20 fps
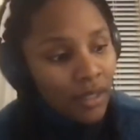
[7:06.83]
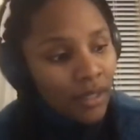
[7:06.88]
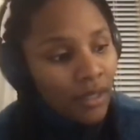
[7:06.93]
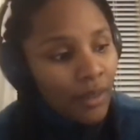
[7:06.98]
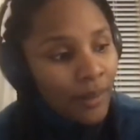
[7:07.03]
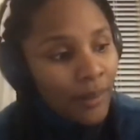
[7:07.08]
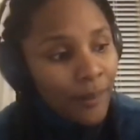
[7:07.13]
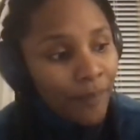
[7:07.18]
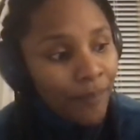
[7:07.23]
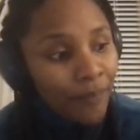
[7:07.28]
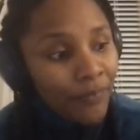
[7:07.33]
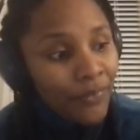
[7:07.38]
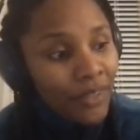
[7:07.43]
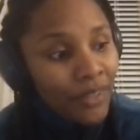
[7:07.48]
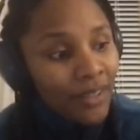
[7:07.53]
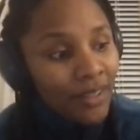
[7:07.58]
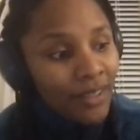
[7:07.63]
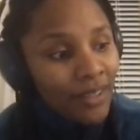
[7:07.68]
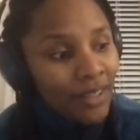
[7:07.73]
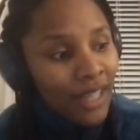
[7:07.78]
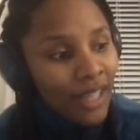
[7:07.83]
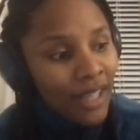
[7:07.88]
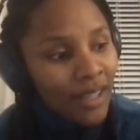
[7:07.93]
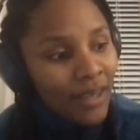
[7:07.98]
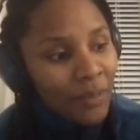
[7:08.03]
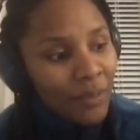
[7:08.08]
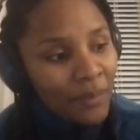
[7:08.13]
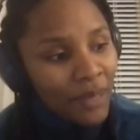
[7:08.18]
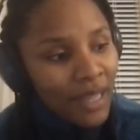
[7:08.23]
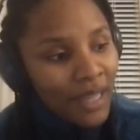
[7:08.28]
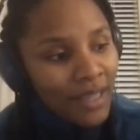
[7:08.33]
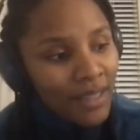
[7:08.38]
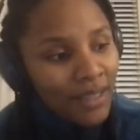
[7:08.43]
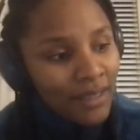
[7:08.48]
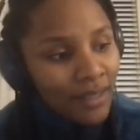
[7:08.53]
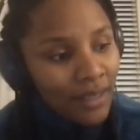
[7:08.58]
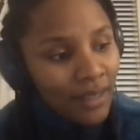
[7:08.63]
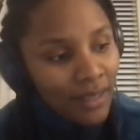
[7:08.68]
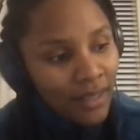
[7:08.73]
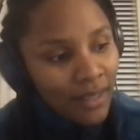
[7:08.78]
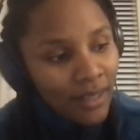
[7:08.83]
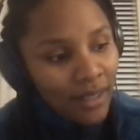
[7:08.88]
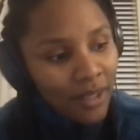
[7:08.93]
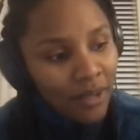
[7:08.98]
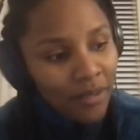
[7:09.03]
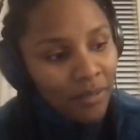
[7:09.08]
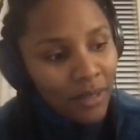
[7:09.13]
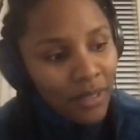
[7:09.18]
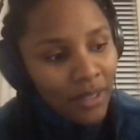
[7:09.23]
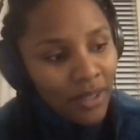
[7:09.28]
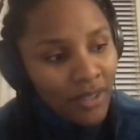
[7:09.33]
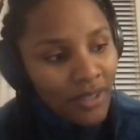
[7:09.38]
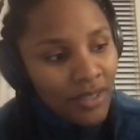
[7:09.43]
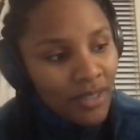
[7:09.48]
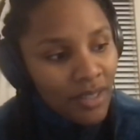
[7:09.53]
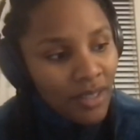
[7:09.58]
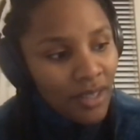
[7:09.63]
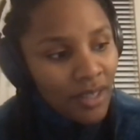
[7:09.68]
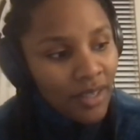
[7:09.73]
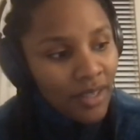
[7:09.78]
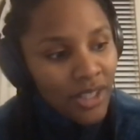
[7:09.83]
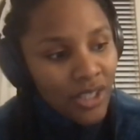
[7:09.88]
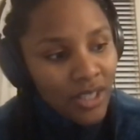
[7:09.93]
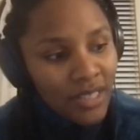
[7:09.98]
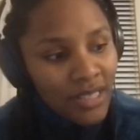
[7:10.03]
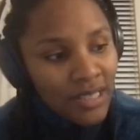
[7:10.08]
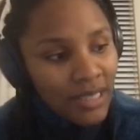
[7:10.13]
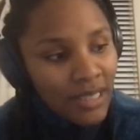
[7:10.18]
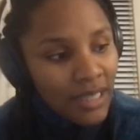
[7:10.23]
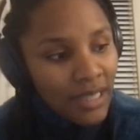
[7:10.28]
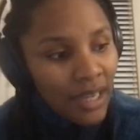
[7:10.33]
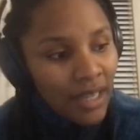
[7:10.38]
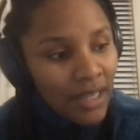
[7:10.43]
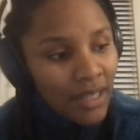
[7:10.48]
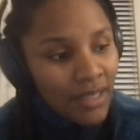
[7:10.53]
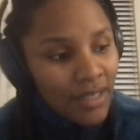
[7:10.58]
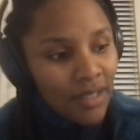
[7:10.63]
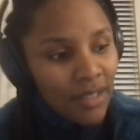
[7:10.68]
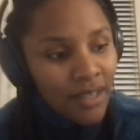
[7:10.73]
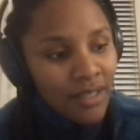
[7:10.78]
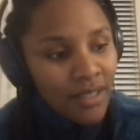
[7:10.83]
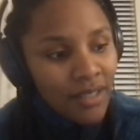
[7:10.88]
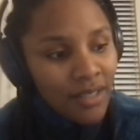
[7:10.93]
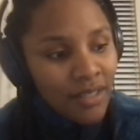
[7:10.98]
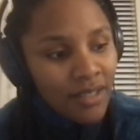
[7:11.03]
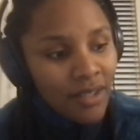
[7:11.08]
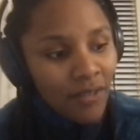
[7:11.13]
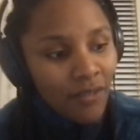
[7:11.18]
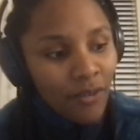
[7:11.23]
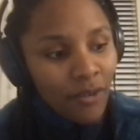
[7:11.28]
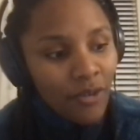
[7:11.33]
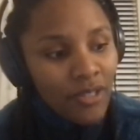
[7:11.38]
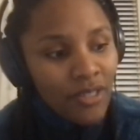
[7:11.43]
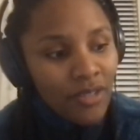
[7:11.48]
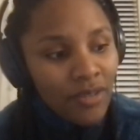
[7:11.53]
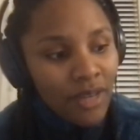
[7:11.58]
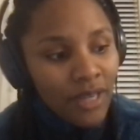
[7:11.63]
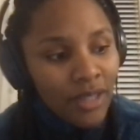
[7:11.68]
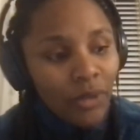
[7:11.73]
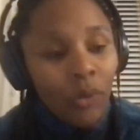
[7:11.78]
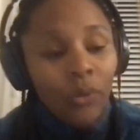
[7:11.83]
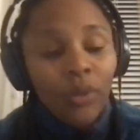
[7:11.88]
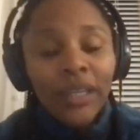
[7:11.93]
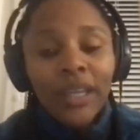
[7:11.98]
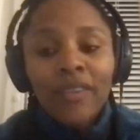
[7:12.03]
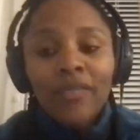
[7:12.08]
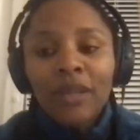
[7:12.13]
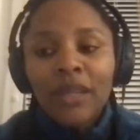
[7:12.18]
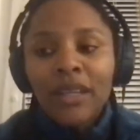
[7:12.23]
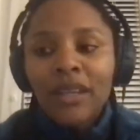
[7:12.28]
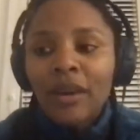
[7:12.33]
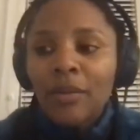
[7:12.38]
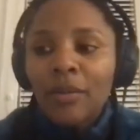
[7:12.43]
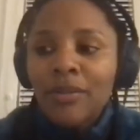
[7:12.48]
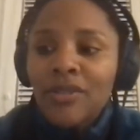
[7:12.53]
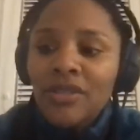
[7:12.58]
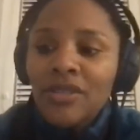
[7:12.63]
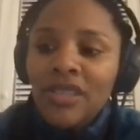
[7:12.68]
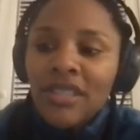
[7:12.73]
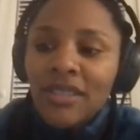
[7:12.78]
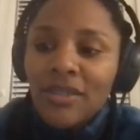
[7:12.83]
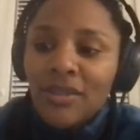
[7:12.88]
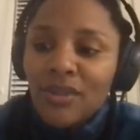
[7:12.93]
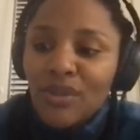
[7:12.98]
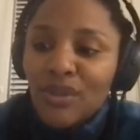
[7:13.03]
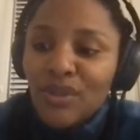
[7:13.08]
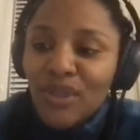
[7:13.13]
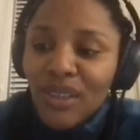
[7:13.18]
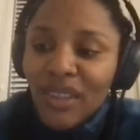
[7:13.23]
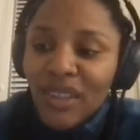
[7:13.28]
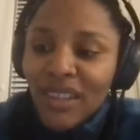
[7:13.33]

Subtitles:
And because Richard Senegal is the first director, we gave me the opportunity to